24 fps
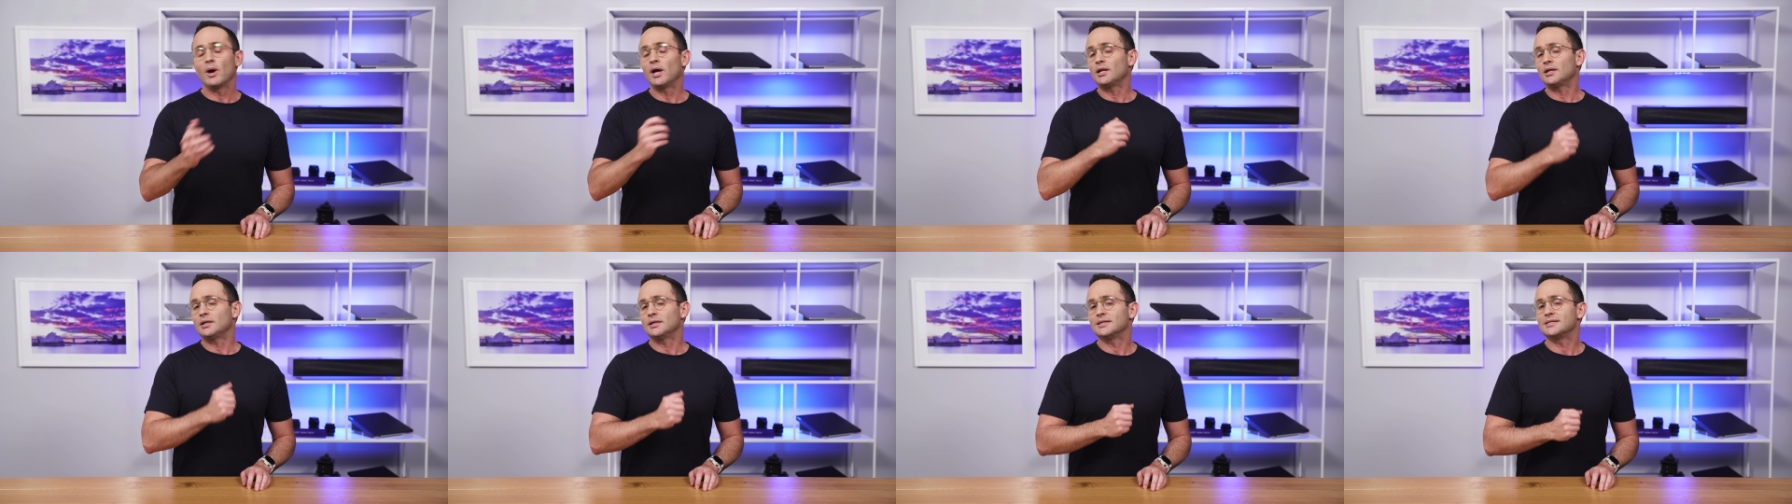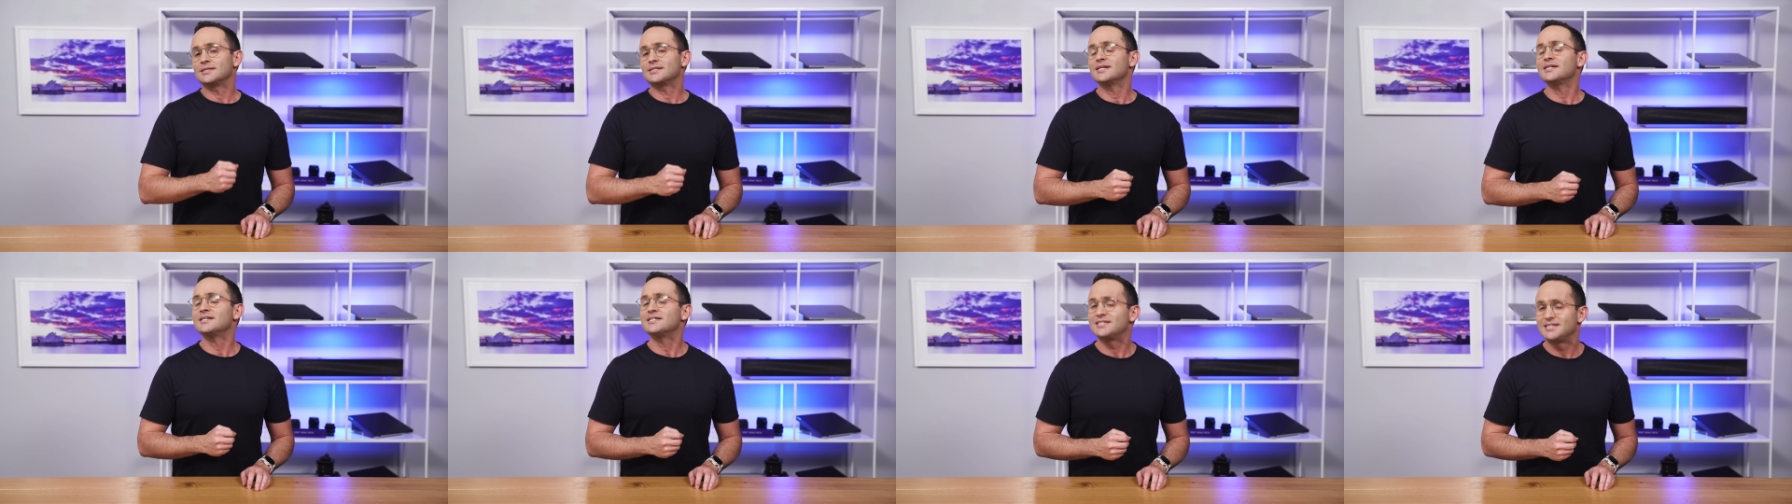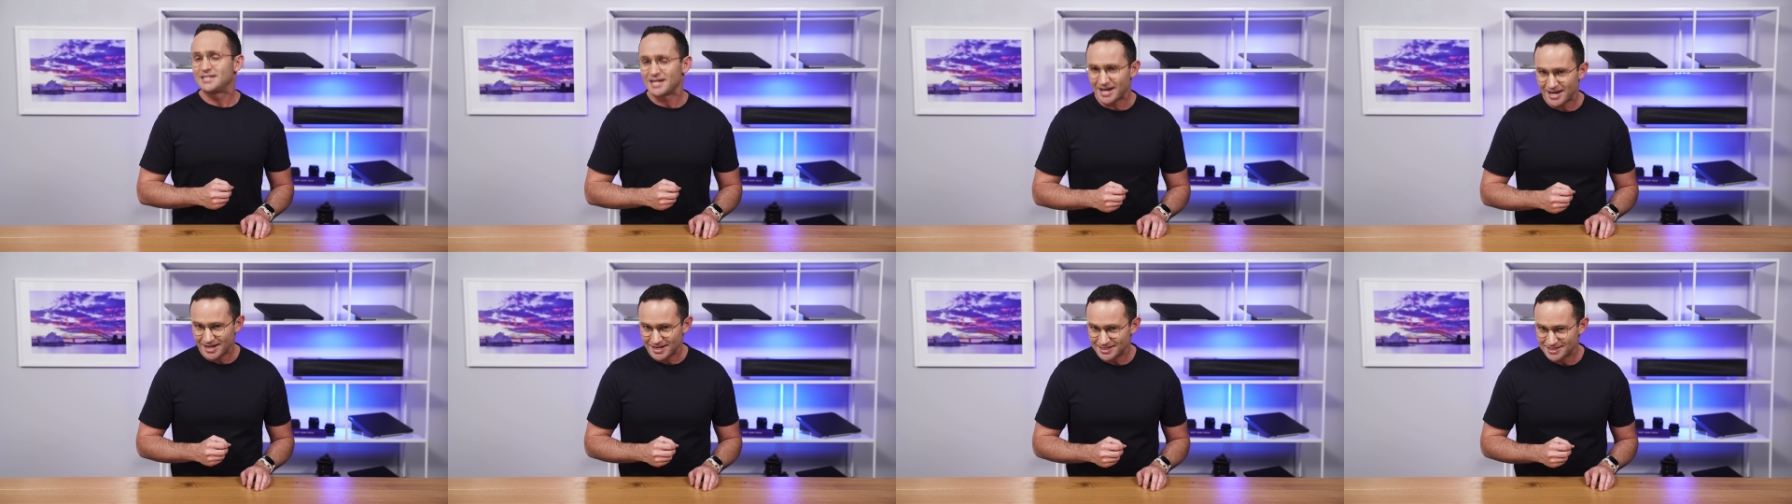Well,
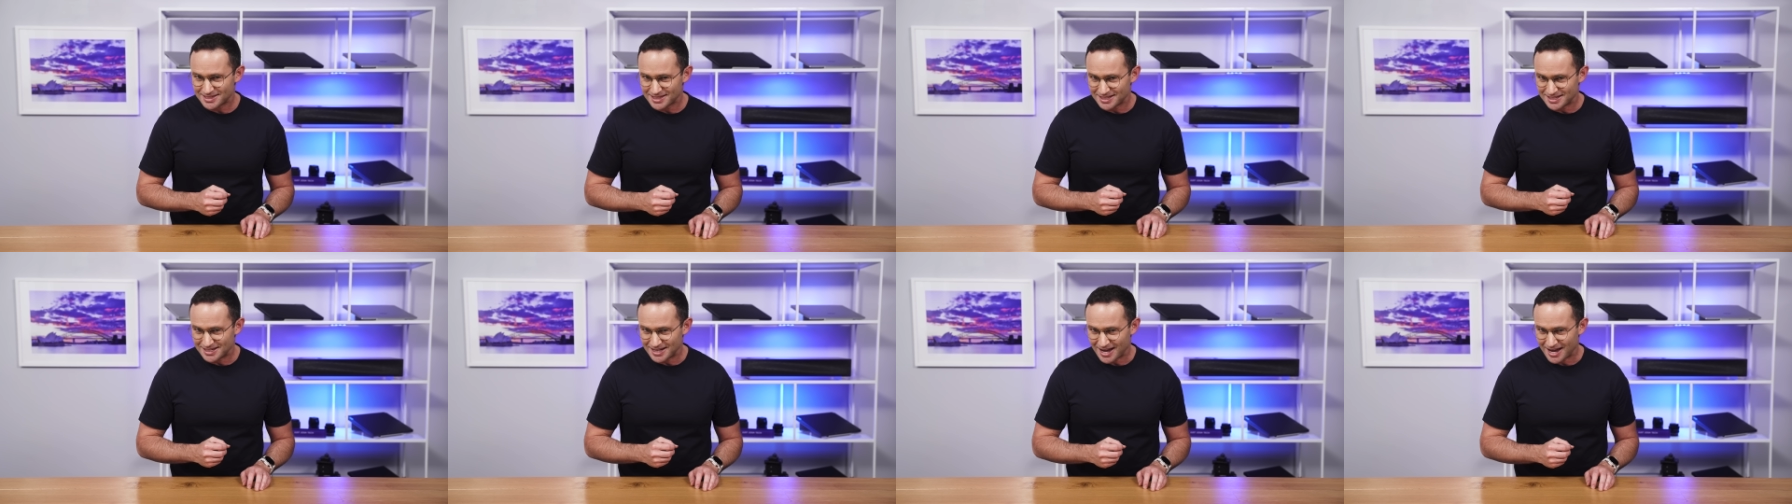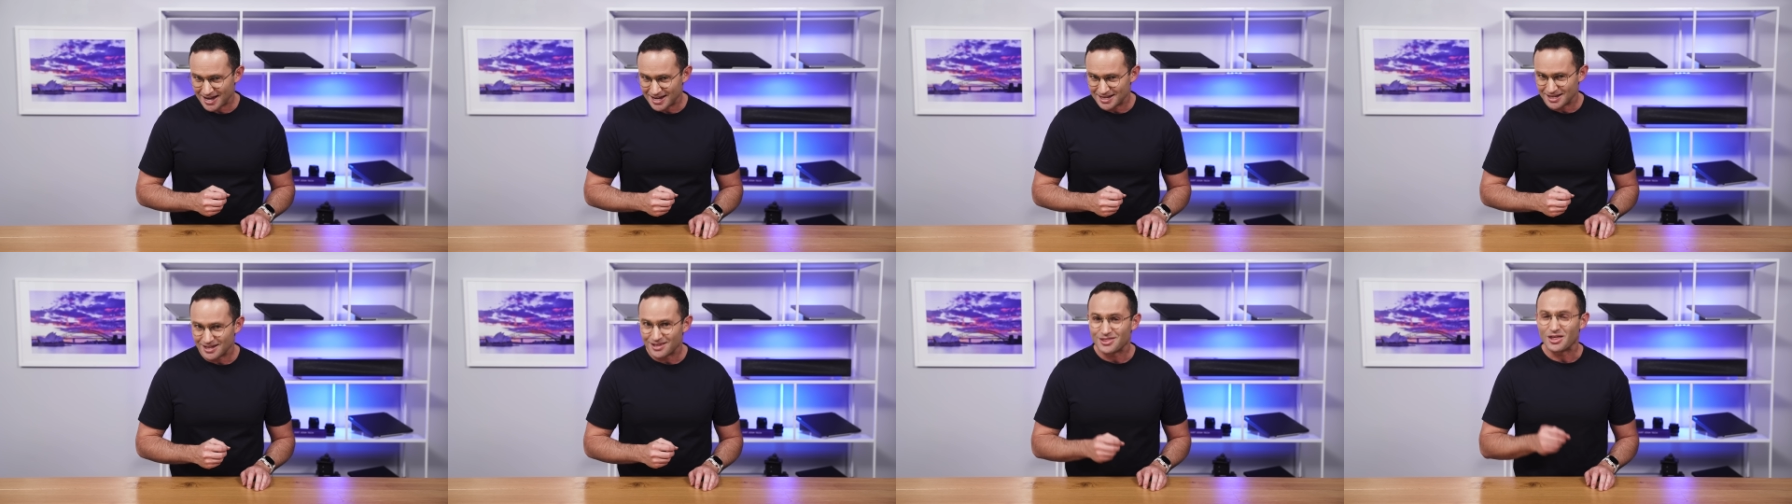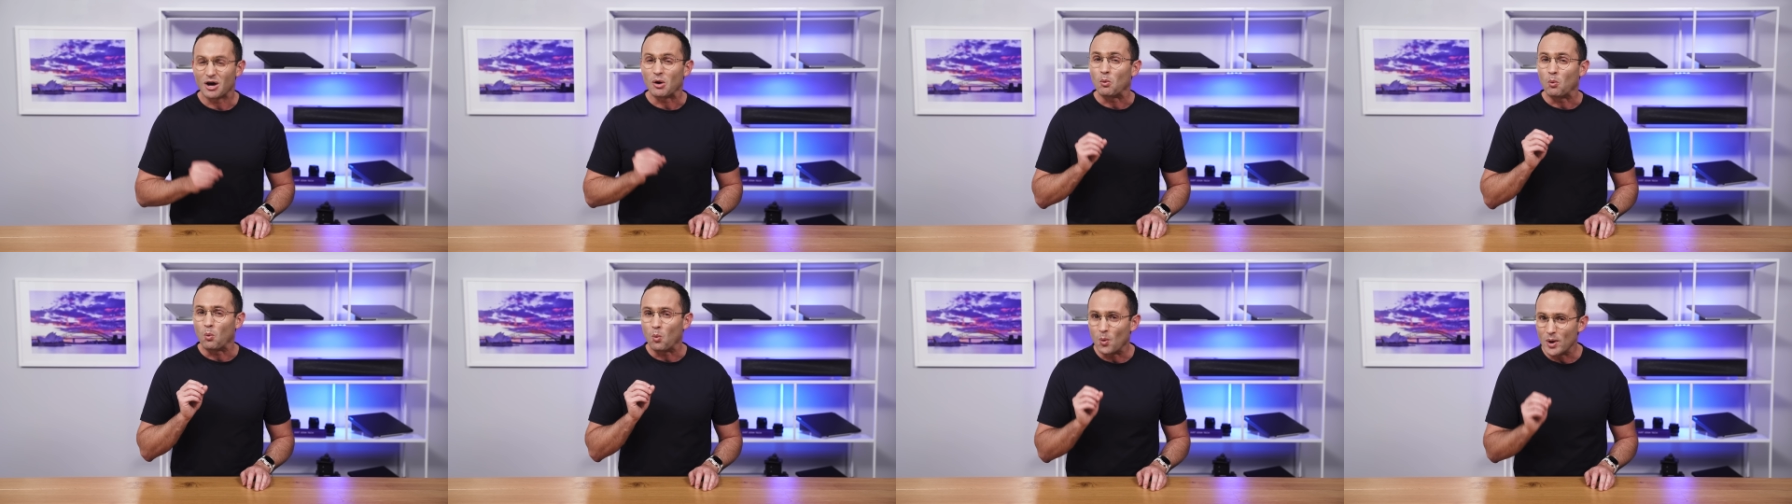today is the day
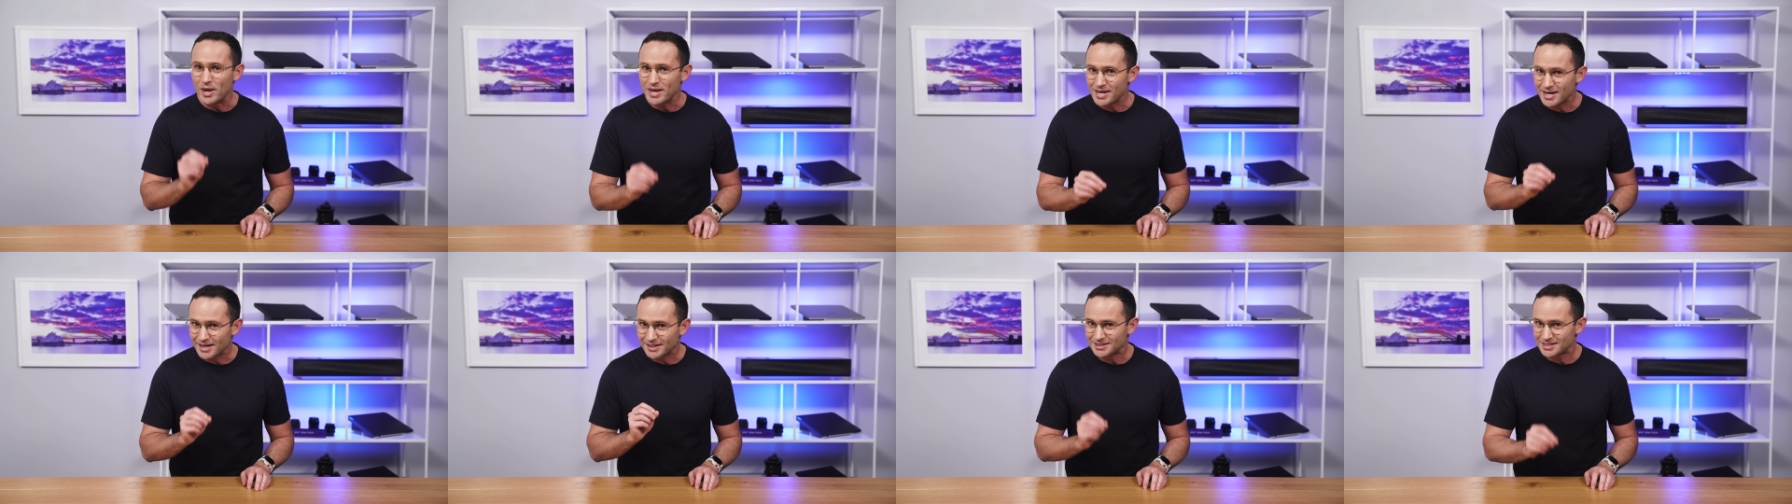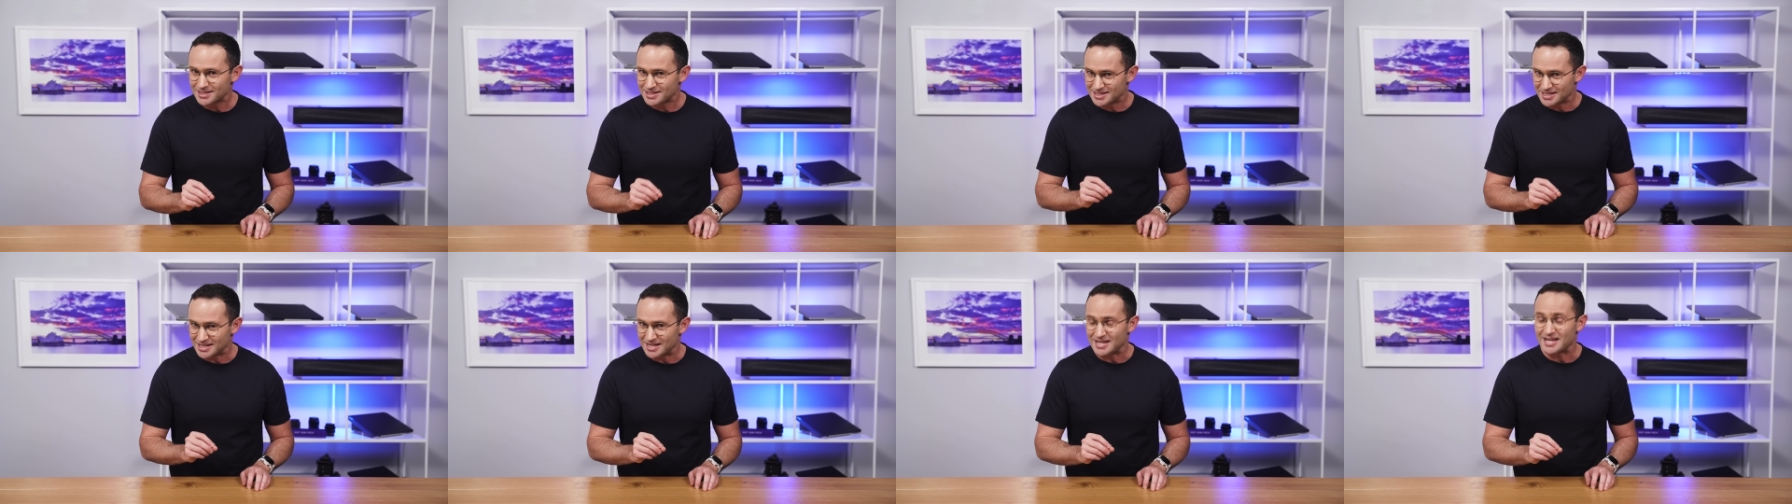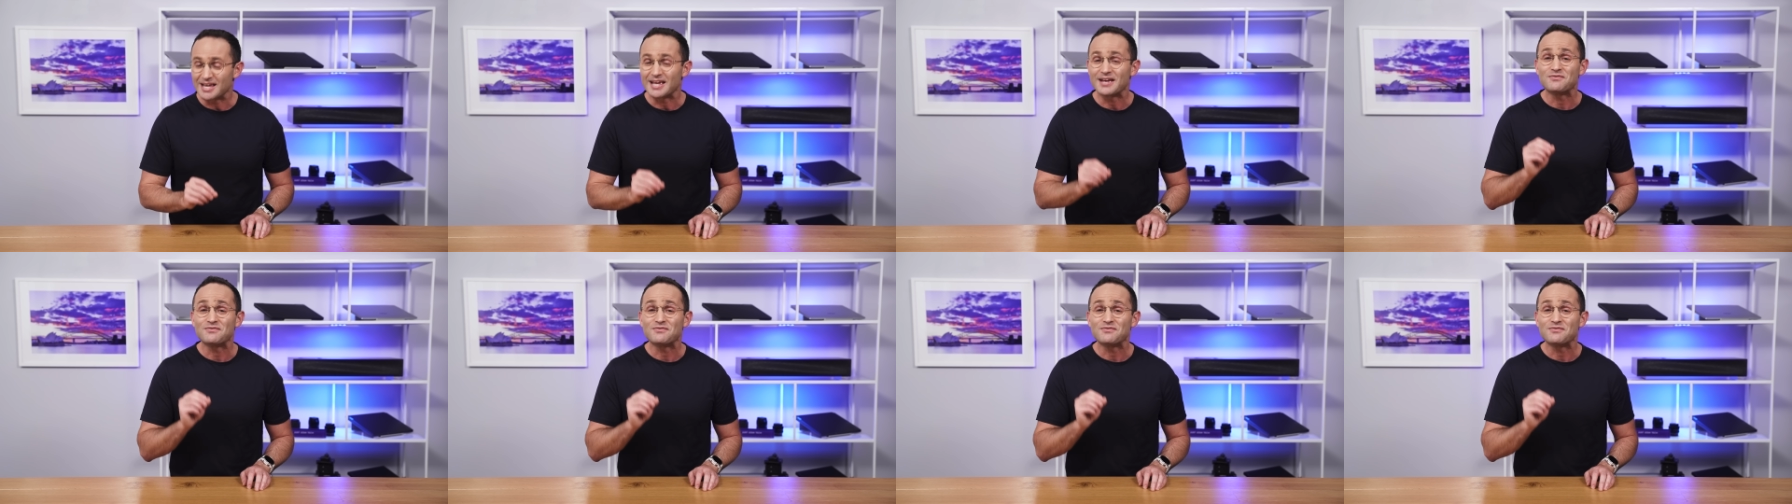that we get to see